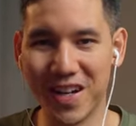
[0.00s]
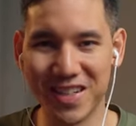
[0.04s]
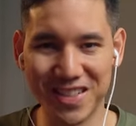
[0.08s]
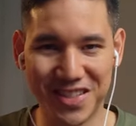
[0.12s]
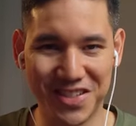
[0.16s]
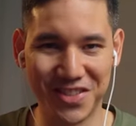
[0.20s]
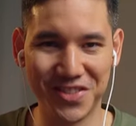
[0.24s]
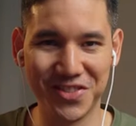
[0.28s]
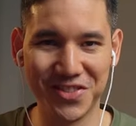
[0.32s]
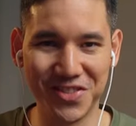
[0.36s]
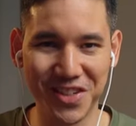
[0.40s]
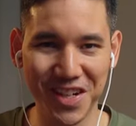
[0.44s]

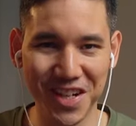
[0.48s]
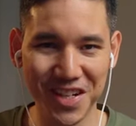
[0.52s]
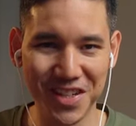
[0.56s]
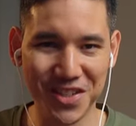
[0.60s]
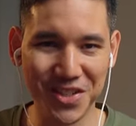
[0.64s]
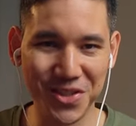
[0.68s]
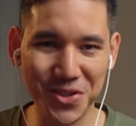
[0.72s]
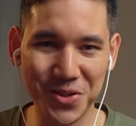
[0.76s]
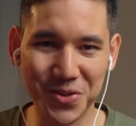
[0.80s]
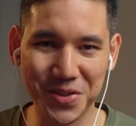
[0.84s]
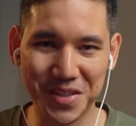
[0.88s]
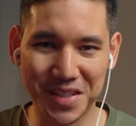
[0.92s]
want to
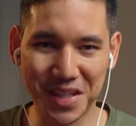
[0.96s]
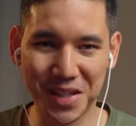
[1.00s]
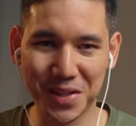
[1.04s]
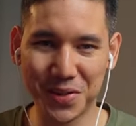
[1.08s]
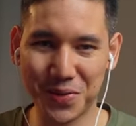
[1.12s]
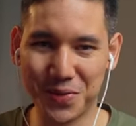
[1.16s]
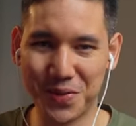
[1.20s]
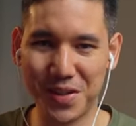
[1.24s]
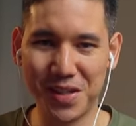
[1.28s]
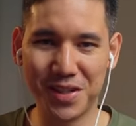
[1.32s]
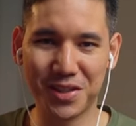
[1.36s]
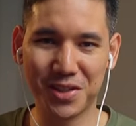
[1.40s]
use
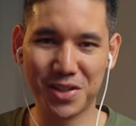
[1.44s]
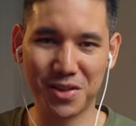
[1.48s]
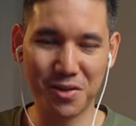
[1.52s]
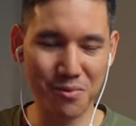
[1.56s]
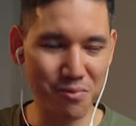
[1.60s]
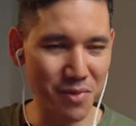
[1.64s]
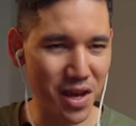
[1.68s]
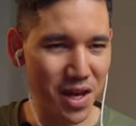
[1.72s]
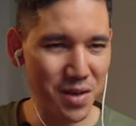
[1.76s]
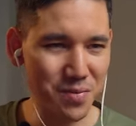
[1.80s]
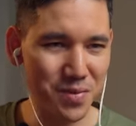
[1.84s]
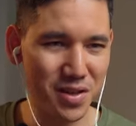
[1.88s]
this filter.
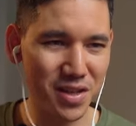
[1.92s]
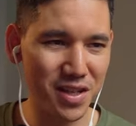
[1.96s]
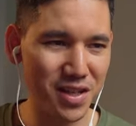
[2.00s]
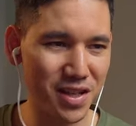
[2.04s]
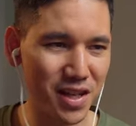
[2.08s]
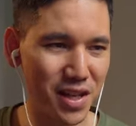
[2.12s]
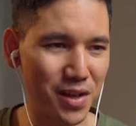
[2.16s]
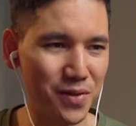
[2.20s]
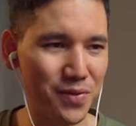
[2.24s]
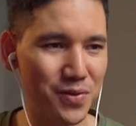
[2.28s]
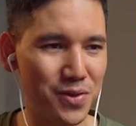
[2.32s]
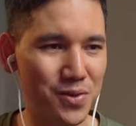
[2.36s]

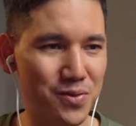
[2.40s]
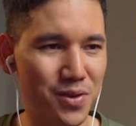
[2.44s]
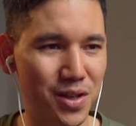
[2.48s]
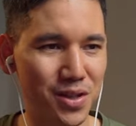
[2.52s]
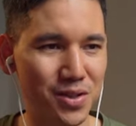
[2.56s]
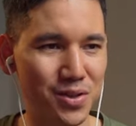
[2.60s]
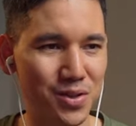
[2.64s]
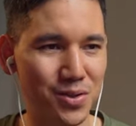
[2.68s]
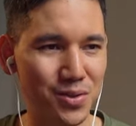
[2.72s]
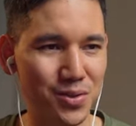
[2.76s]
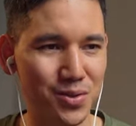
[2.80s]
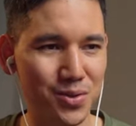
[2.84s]
Maybe if you
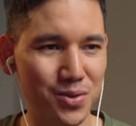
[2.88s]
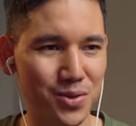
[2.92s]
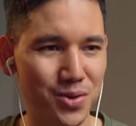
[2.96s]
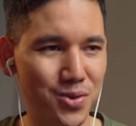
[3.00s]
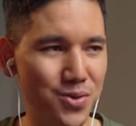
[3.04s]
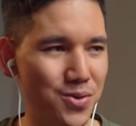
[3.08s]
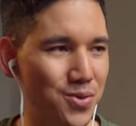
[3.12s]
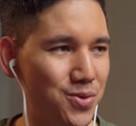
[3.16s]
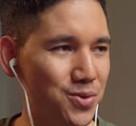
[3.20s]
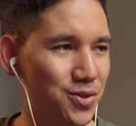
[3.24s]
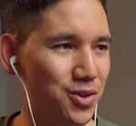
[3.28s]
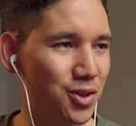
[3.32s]
want to
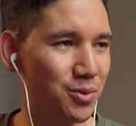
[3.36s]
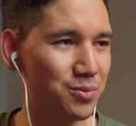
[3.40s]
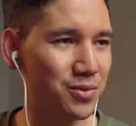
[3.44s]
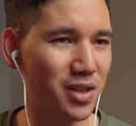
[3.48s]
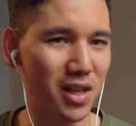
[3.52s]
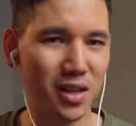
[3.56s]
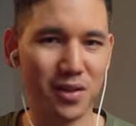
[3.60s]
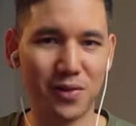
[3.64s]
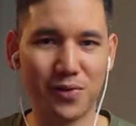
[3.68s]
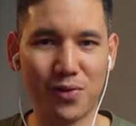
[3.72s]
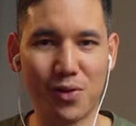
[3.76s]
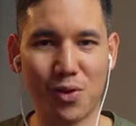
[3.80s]
do
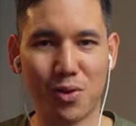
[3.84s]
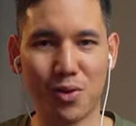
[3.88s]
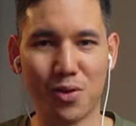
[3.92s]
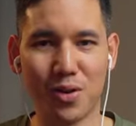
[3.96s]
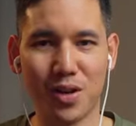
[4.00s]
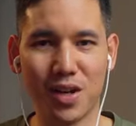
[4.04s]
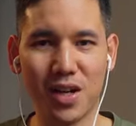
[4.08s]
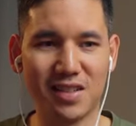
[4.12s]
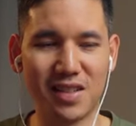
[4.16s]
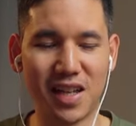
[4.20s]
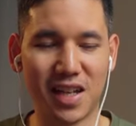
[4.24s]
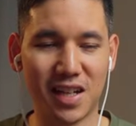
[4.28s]
something
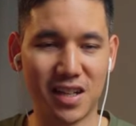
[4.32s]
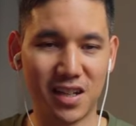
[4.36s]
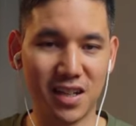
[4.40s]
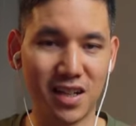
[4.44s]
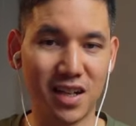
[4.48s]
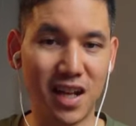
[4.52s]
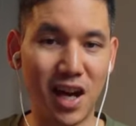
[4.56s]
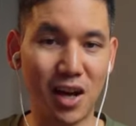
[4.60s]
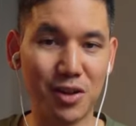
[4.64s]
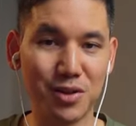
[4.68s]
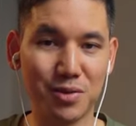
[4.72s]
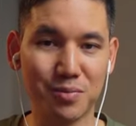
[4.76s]
for like an
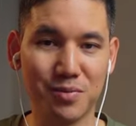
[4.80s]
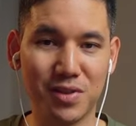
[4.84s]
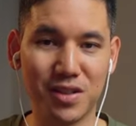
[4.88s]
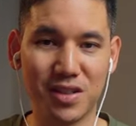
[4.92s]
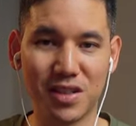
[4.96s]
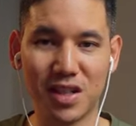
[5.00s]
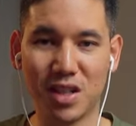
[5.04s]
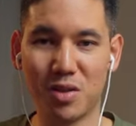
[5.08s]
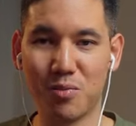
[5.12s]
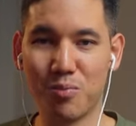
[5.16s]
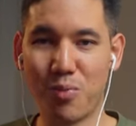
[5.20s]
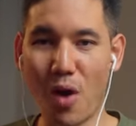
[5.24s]

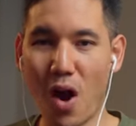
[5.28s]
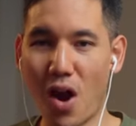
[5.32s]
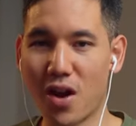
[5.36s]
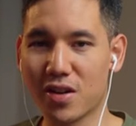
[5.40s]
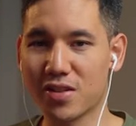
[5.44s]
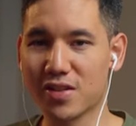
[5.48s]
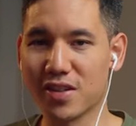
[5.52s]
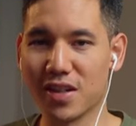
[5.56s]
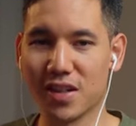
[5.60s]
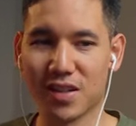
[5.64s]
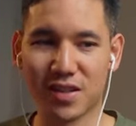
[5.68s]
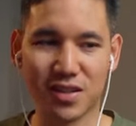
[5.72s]
announcement in
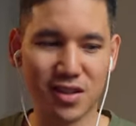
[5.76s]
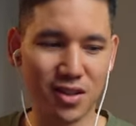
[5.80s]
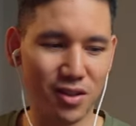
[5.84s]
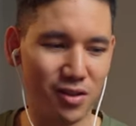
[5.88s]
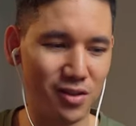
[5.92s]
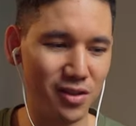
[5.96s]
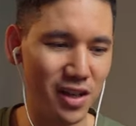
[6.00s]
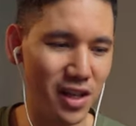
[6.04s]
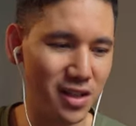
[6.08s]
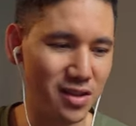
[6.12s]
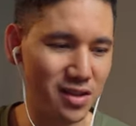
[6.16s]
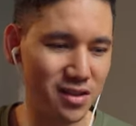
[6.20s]
boxing.
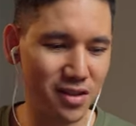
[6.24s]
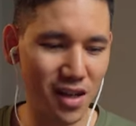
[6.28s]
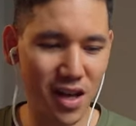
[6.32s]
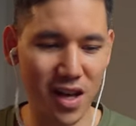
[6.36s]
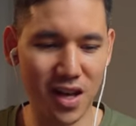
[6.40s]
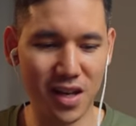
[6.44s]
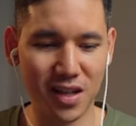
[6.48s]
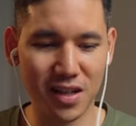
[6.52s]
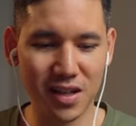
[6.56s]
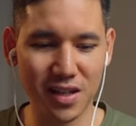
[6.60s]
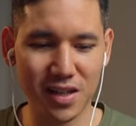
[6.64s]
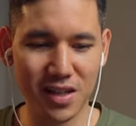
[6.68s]
So let's
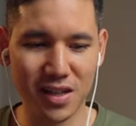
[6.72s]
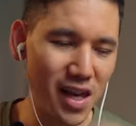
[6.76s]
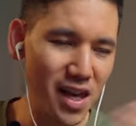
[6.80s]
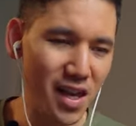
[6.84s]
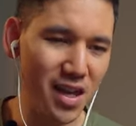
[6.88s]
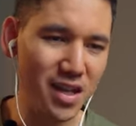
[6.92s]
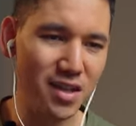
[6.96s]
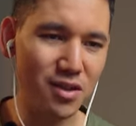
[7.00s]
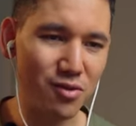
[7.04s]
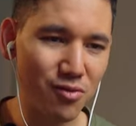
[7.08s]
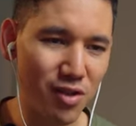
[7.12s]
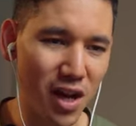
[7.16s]
say
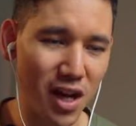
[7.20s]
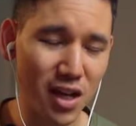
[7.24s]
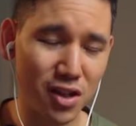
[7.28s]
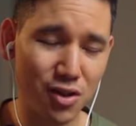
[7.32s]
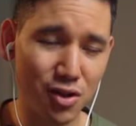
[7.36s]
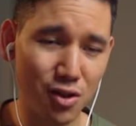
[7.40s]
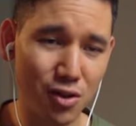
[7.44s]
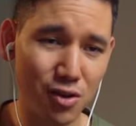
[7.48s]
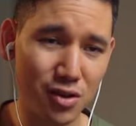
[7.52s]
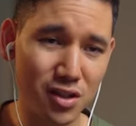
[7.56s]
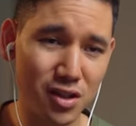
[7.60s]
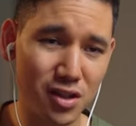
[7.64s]
in the right
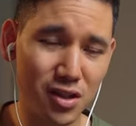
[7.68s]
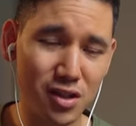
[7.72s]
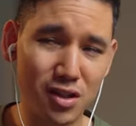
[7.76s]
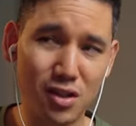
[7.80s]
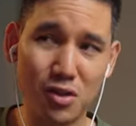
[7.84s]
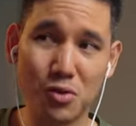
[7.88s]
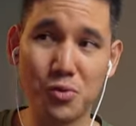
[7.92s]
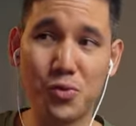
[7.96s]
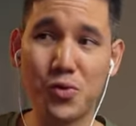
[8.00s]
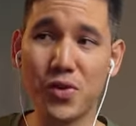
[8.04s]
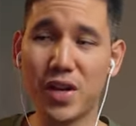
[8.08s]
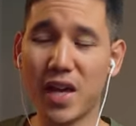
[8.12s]

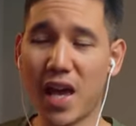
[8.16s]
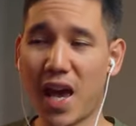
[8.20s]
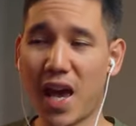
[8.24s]
corner, we